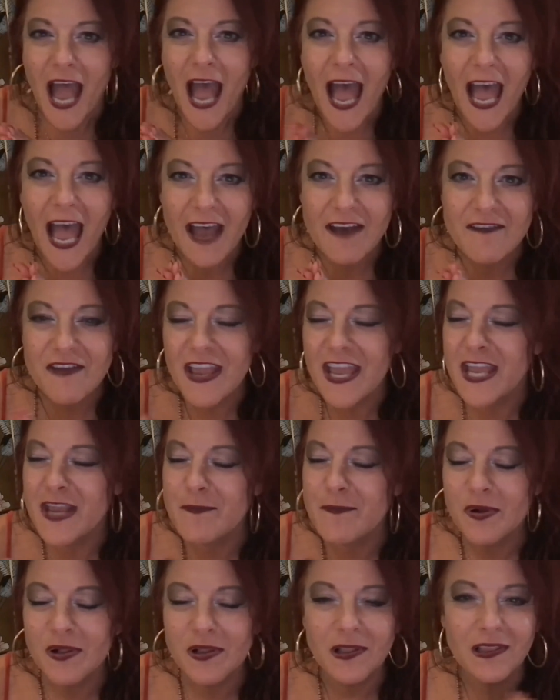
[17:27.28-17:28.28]
Have
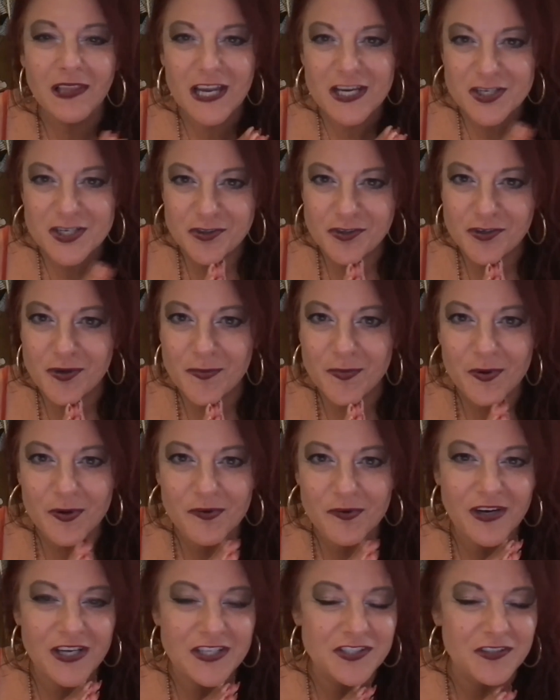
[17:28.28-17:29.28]
a
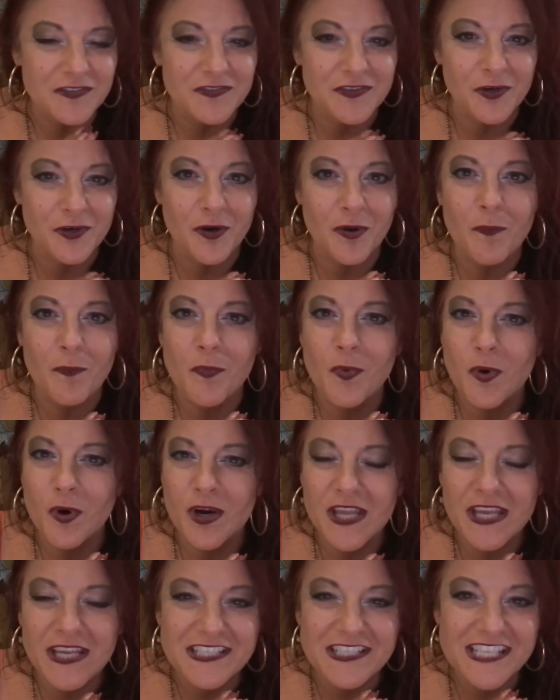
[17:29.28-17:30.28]
pleasurable rest of your
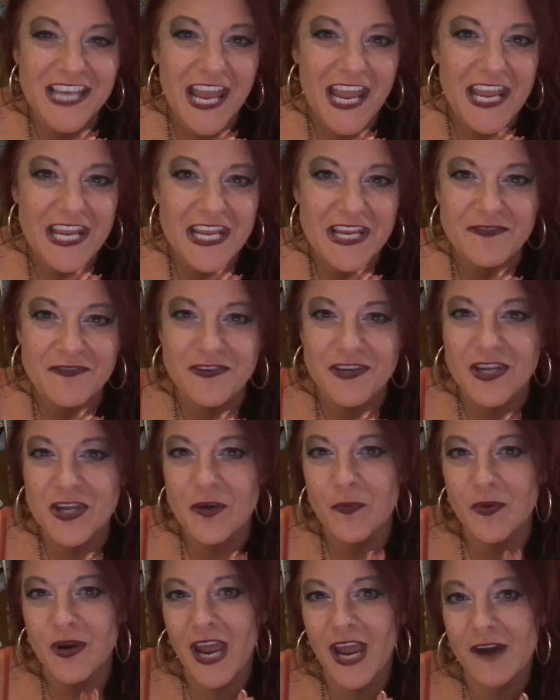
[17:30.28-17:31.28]
morning, day,
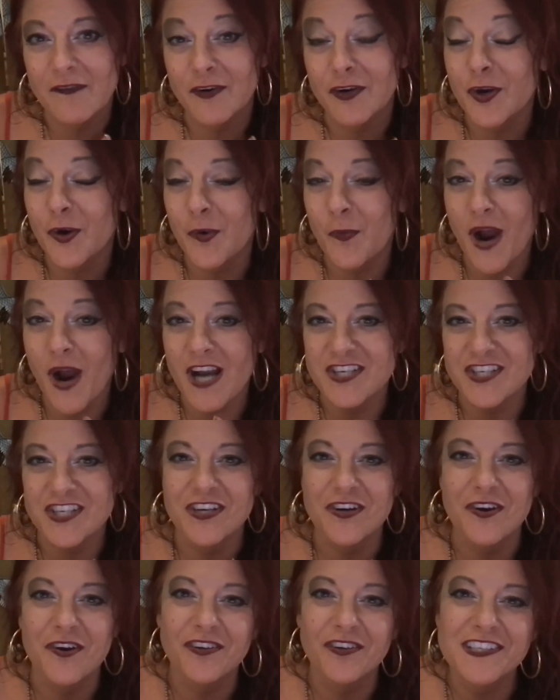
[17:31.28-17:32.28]
evening, whenever you're
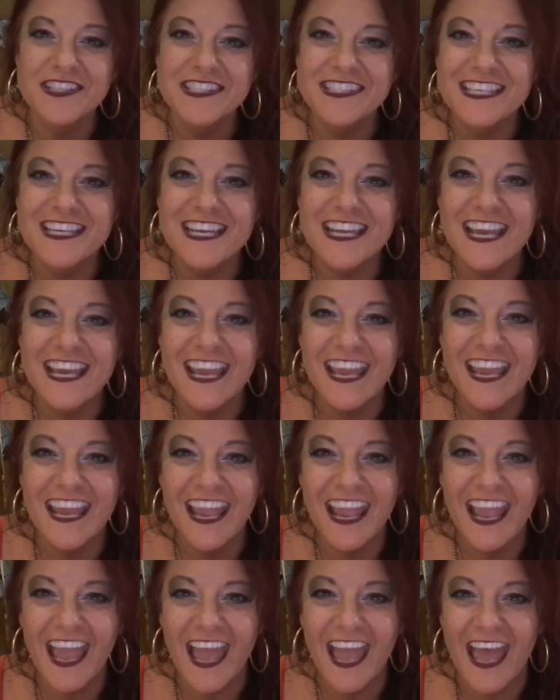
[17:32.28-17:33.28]
watching or
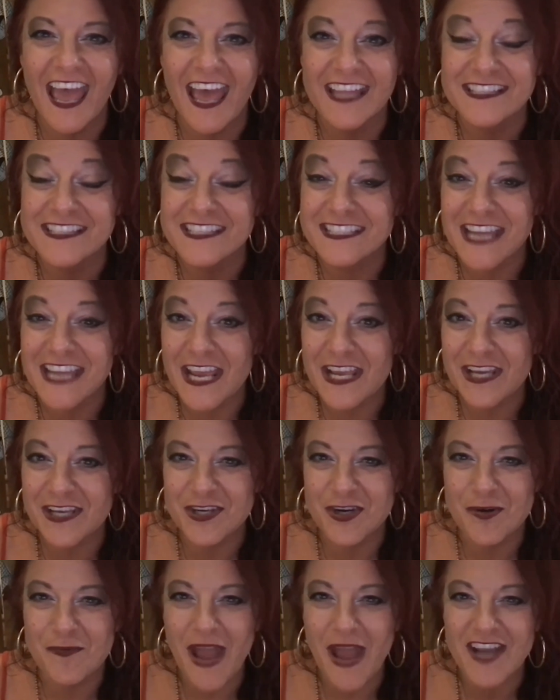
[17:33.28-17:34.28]
listening, and stay
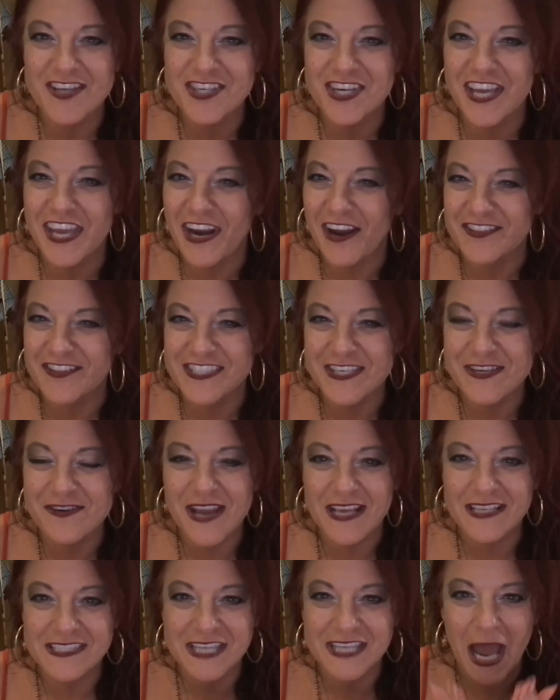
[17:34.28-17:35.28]
in your magic. And I'll
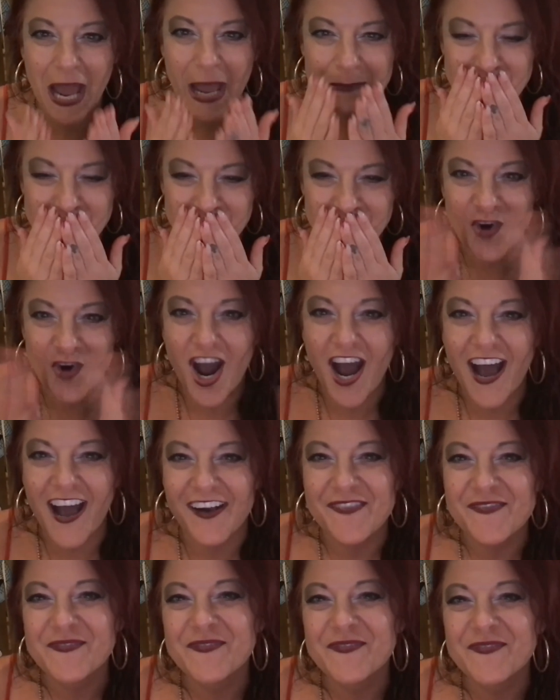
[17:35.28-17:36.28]
see you next
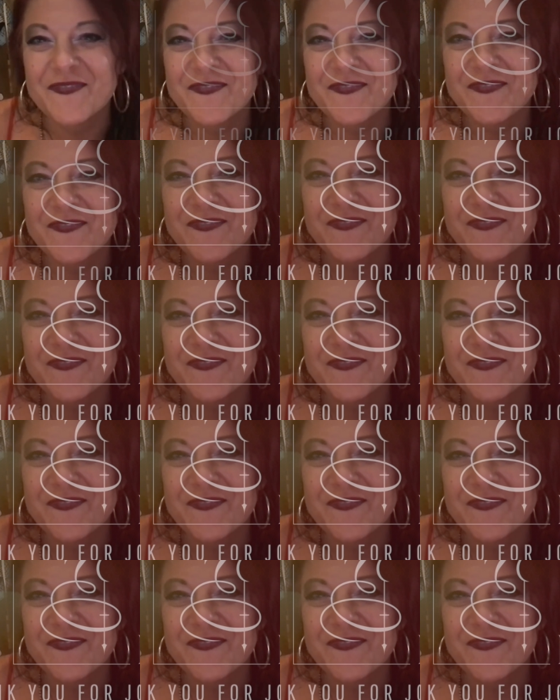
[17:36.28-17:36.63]
time. Mwah.